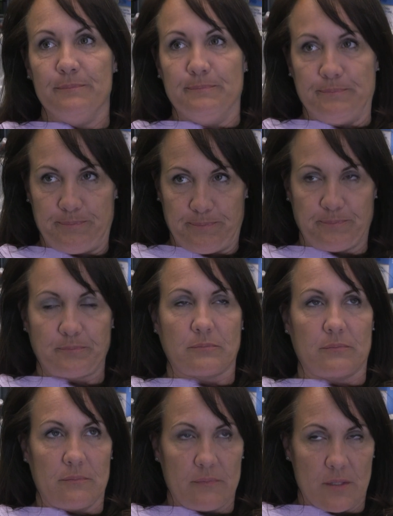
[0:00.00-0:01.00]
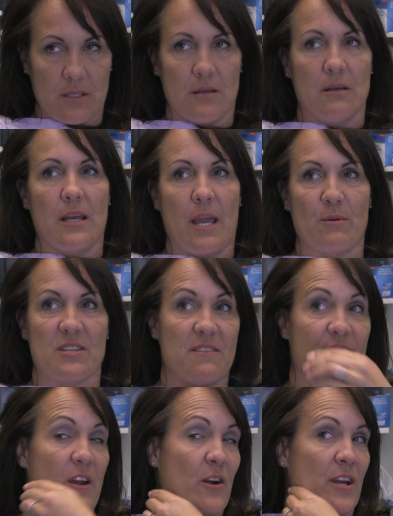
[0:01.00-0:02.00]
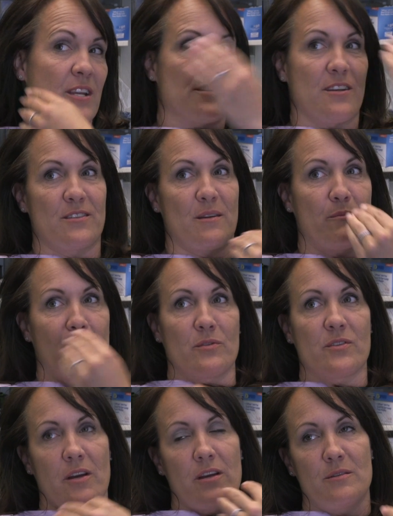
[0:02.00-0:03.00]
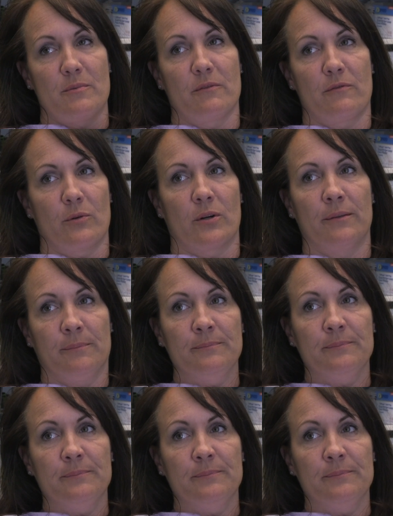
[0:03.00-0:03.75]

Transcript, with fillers: Got it it was very intense on both sides before.